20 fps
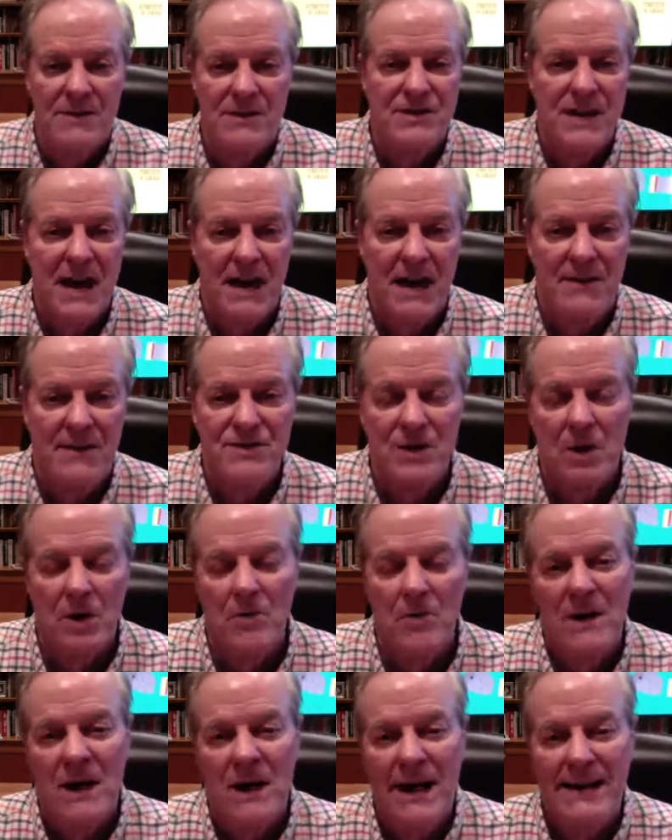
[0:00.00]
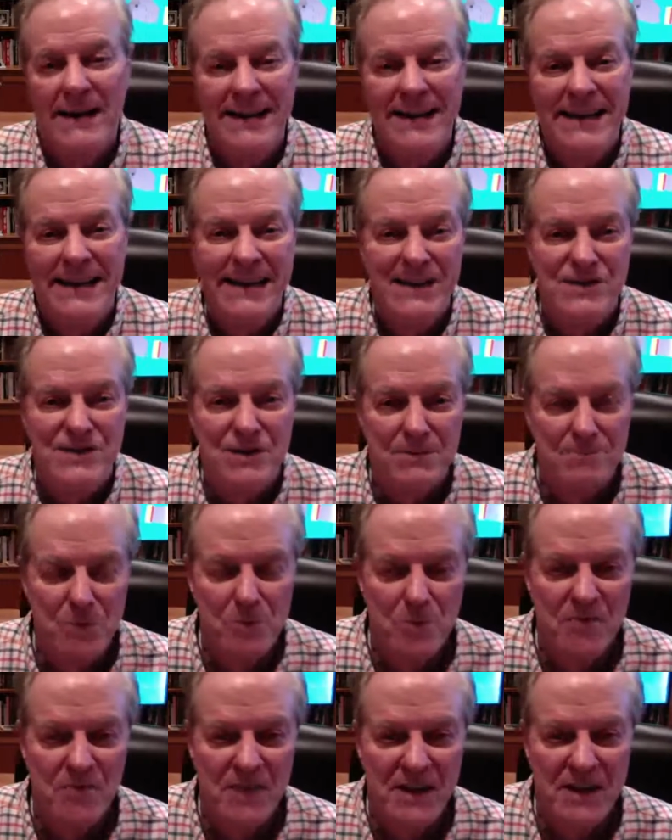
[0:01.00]
in the South. So again,
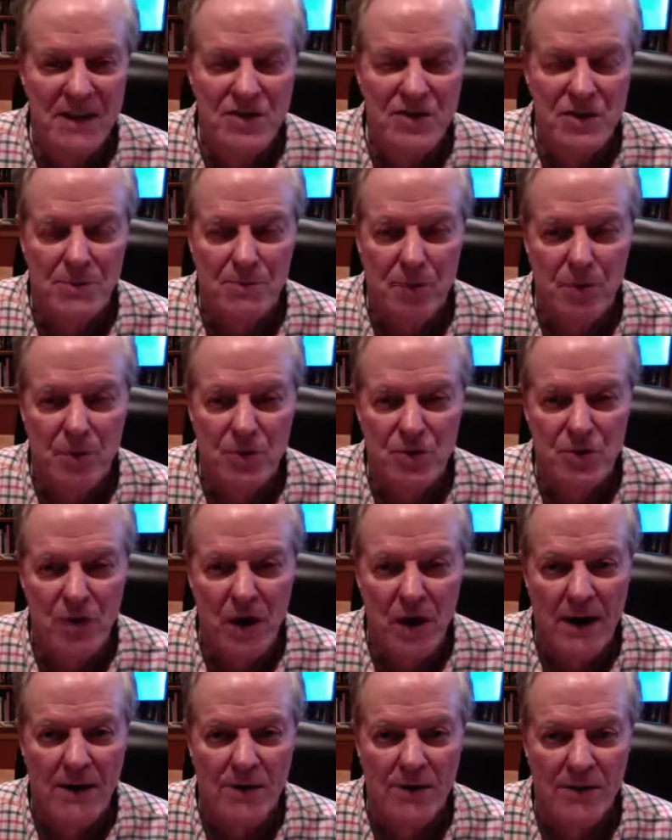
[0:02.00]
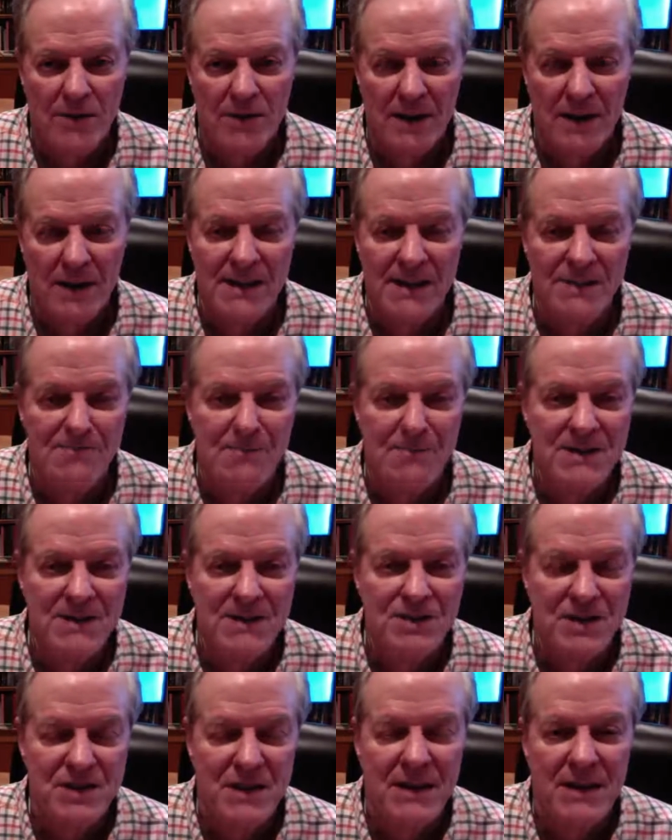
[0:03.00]
it's a movie. It's a portrayal that
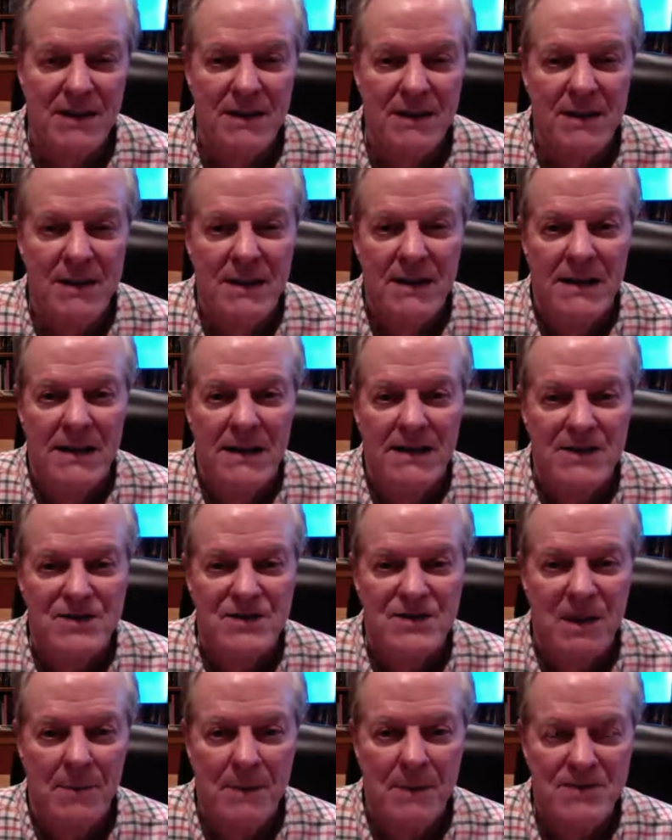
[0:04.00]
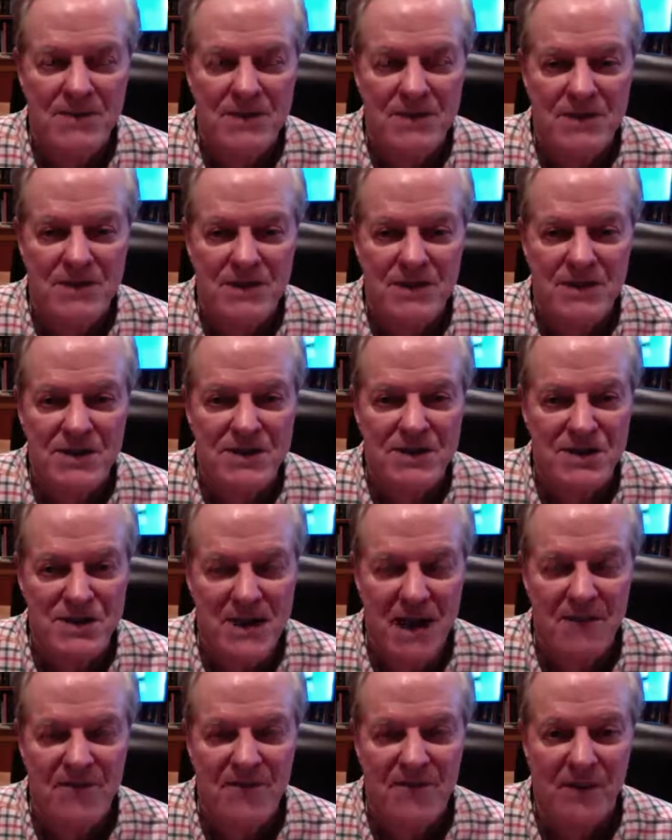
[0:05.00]
in some instances
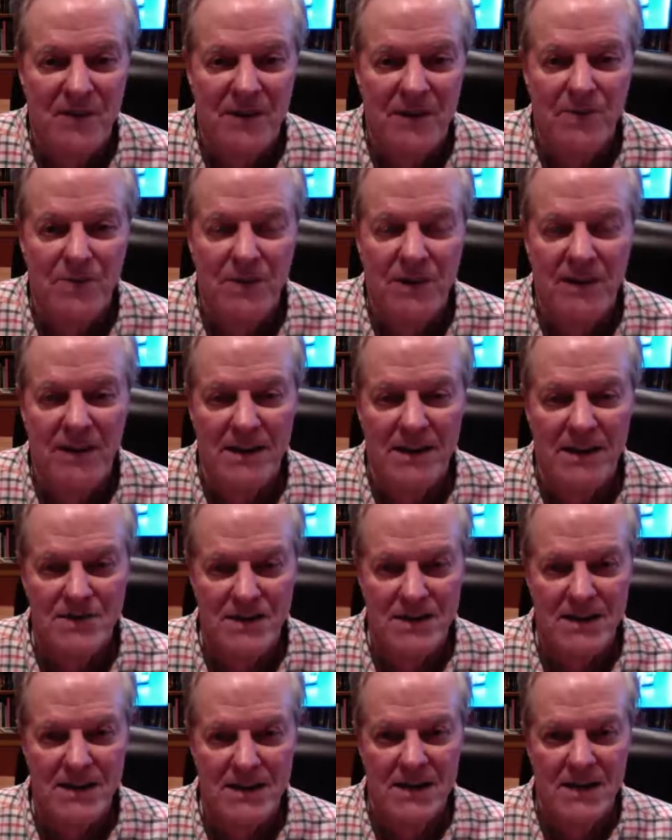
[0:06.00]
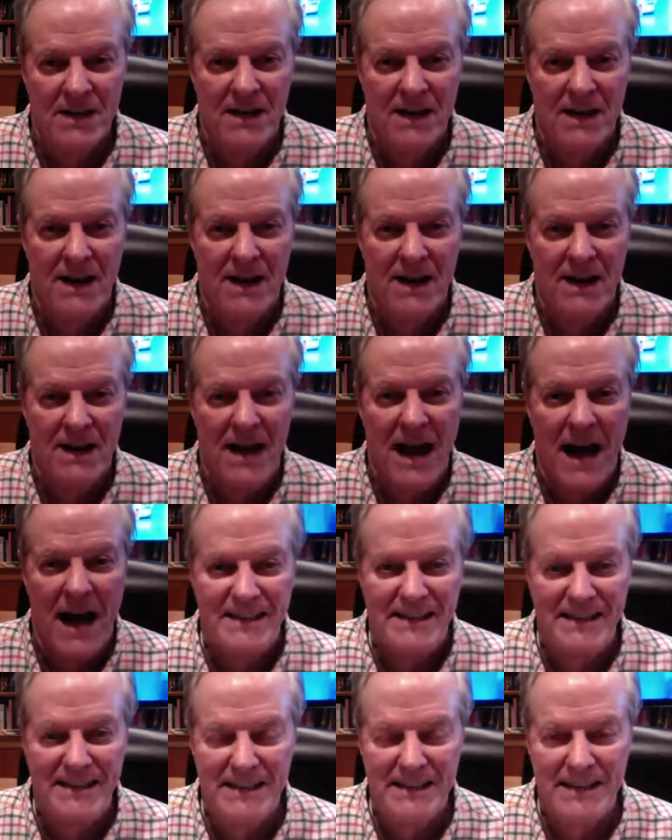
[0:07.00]
is not fully realistic,
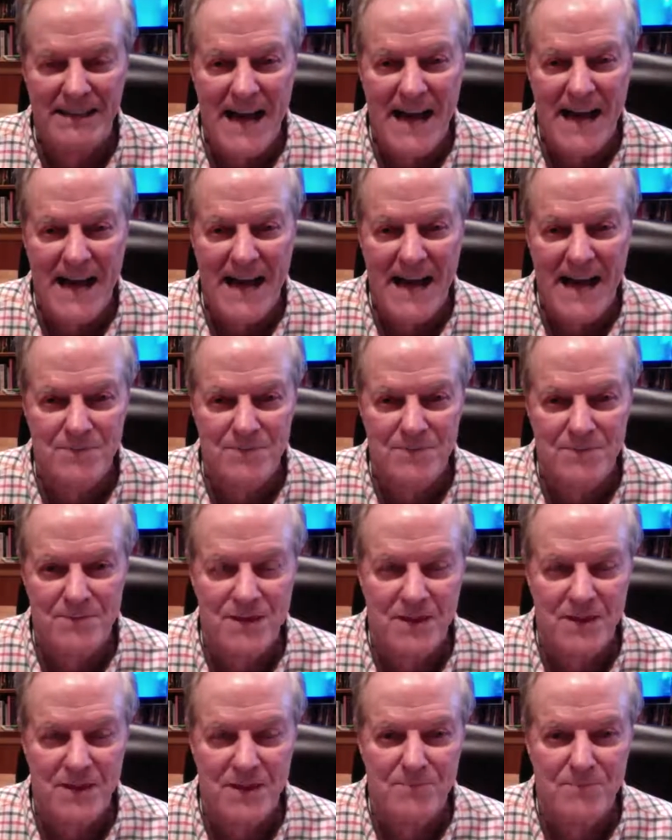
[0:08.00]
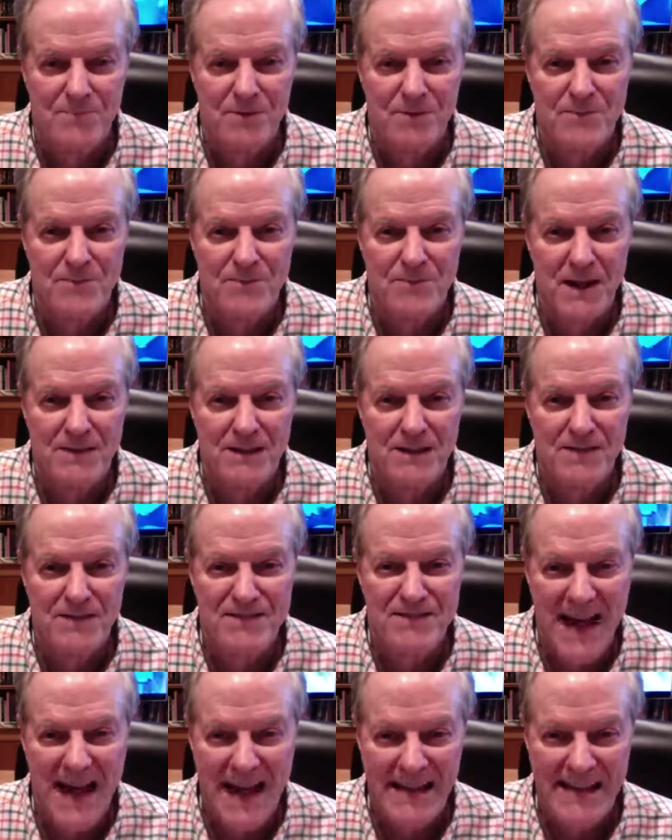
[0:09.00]
idealized from a Southern perspective,
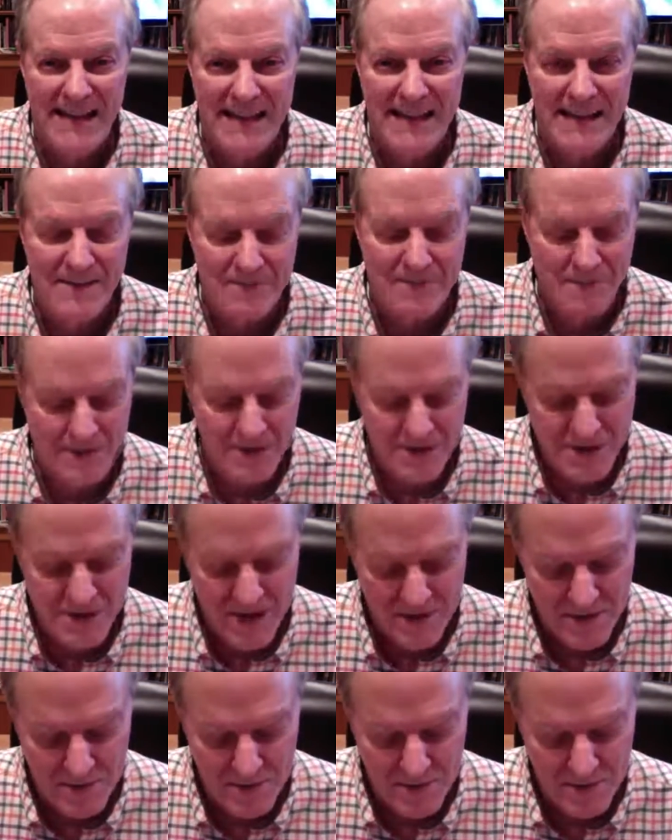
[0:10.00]
naive from the Southern